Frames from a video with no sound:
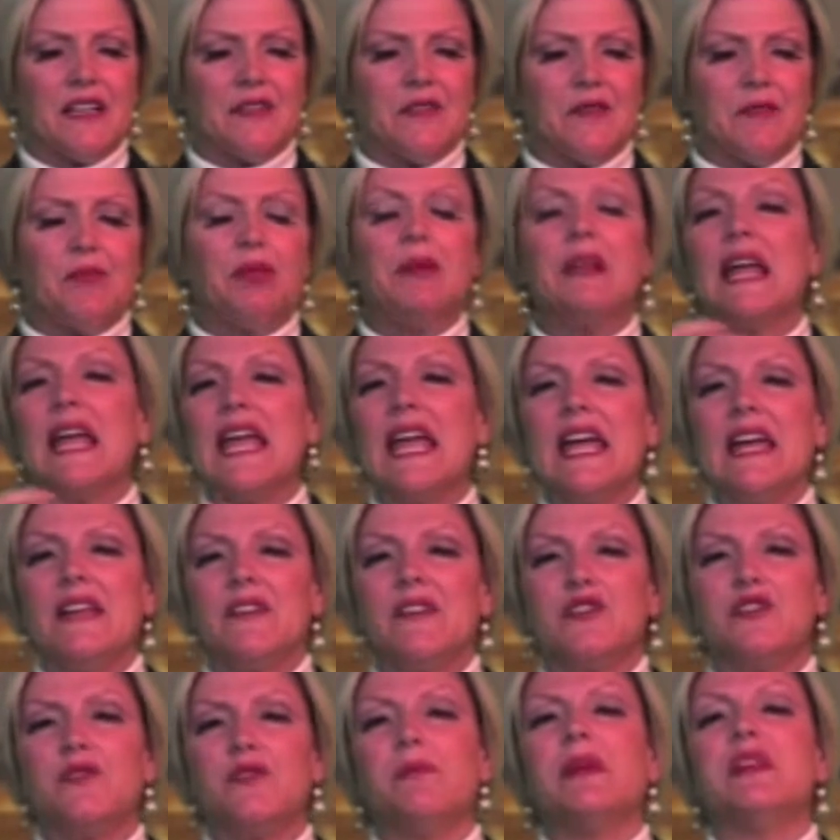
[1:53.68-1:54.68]
plan
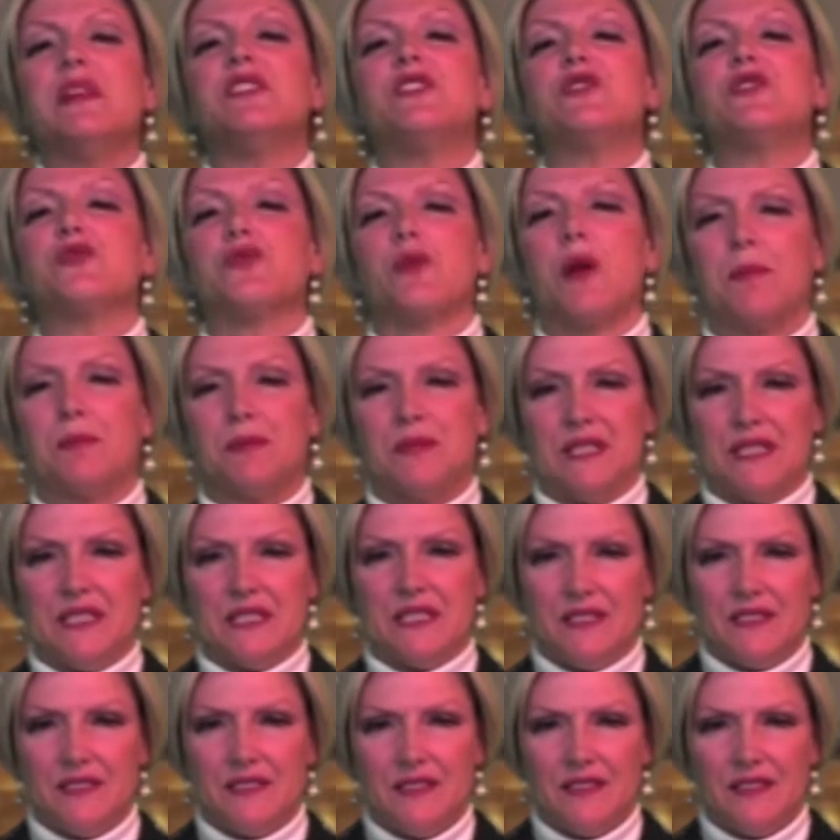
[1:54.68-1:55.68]
to be
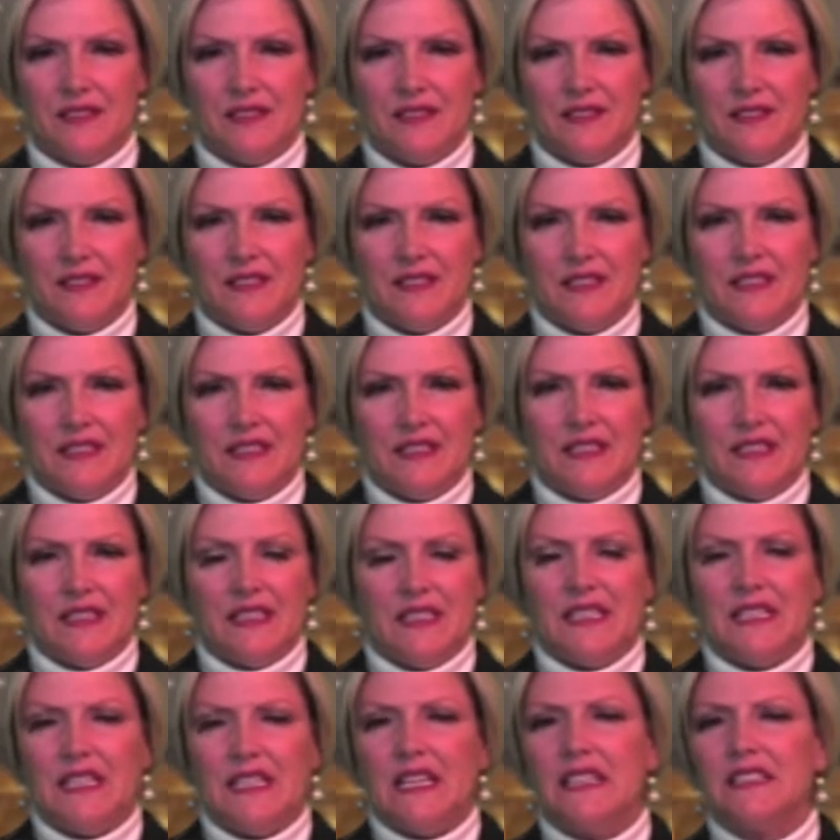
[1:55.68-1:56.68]
disrupted.
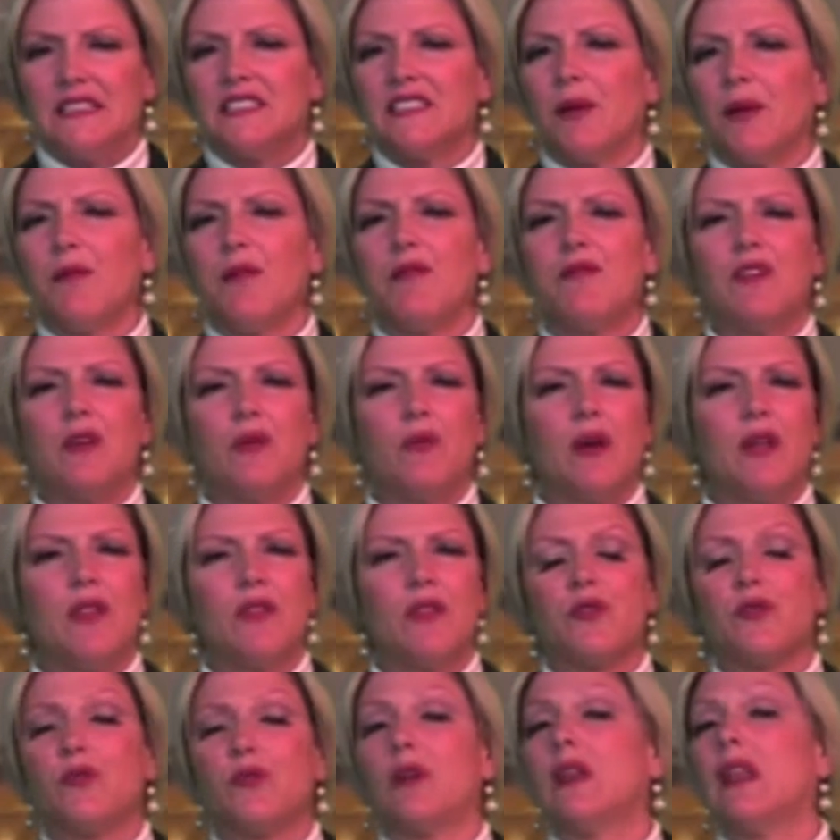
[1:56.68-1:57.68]
Some of you went
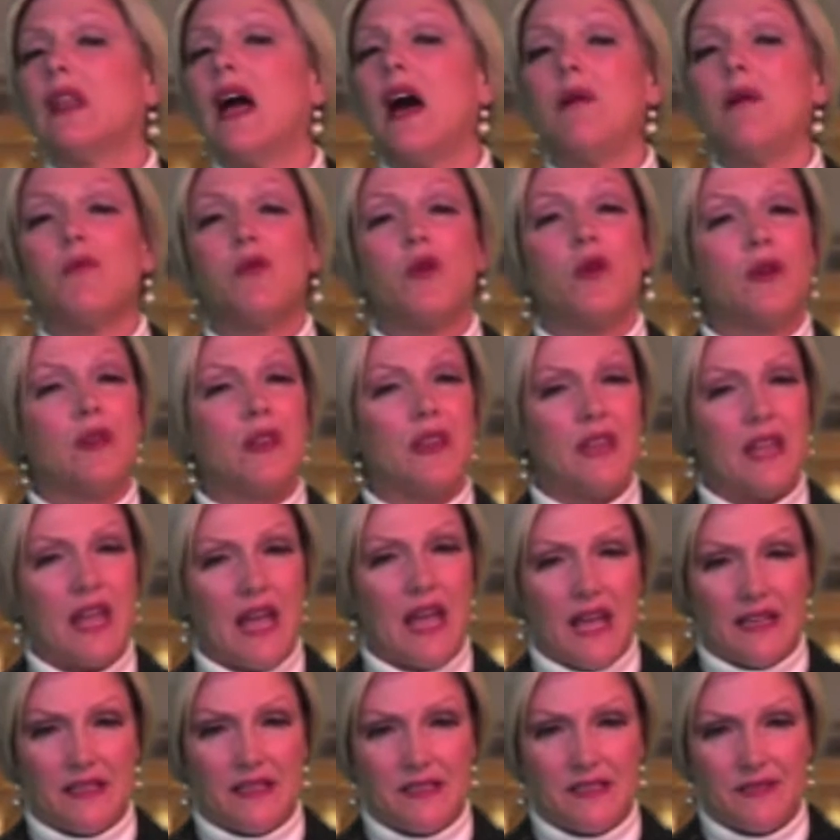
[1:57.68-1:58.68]
through a lot more than
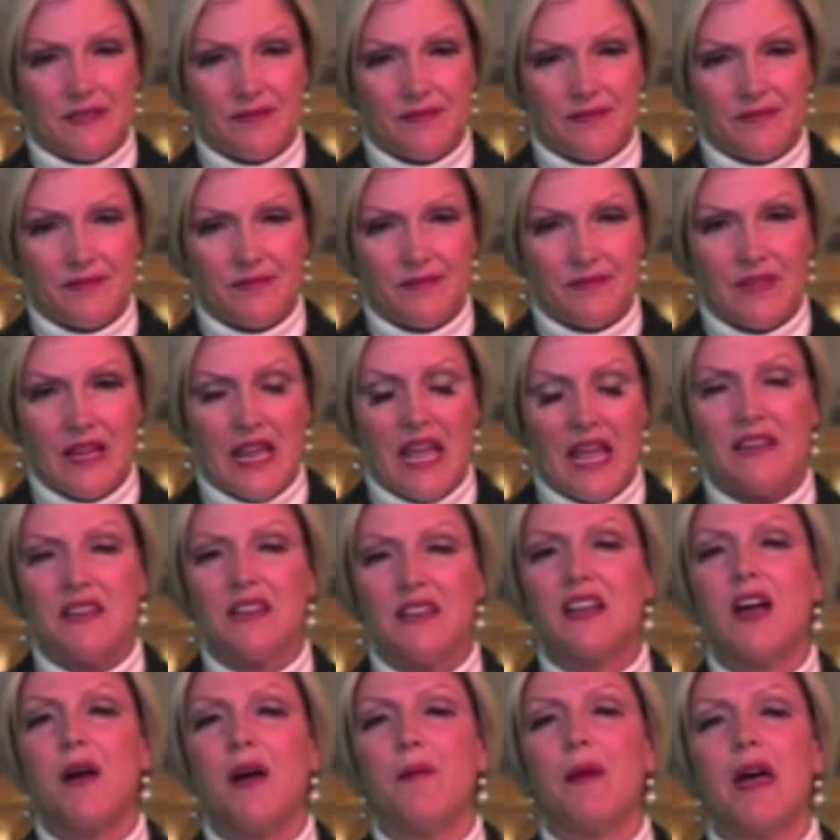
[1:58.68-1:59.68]
that. Had to
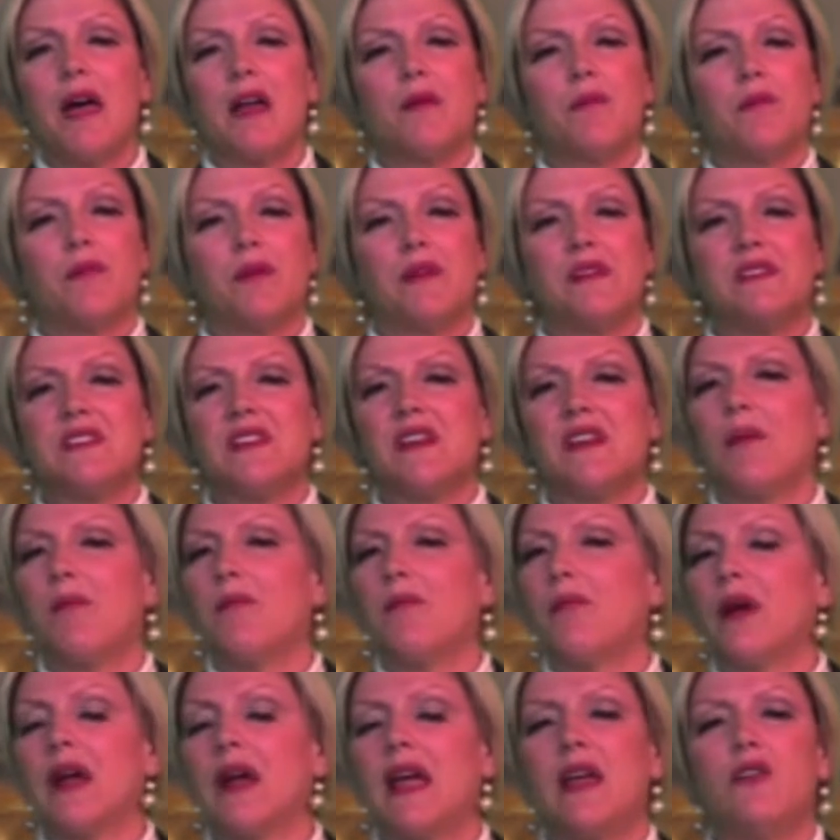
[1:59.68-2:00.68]
come out of prison, a
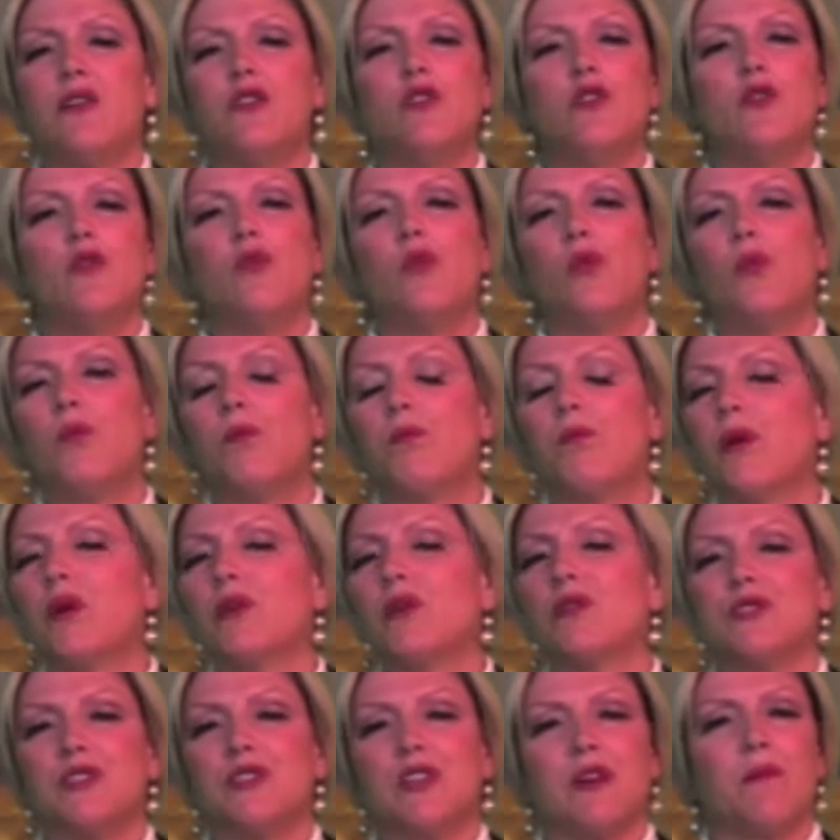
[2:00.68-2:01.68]
brand new
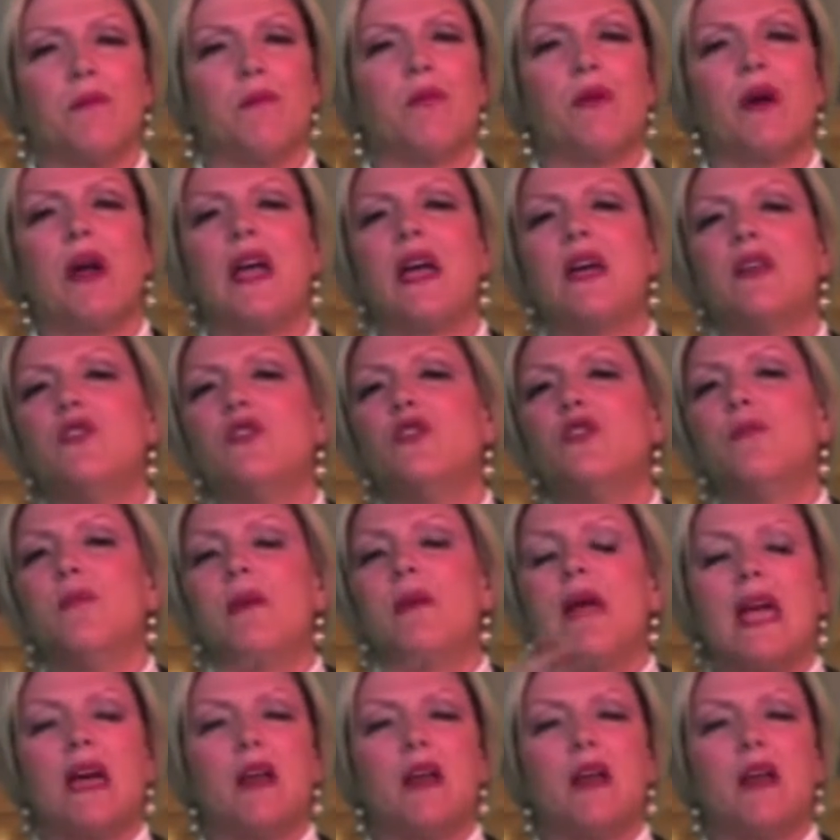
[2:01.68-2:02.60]
person, a brand new man, a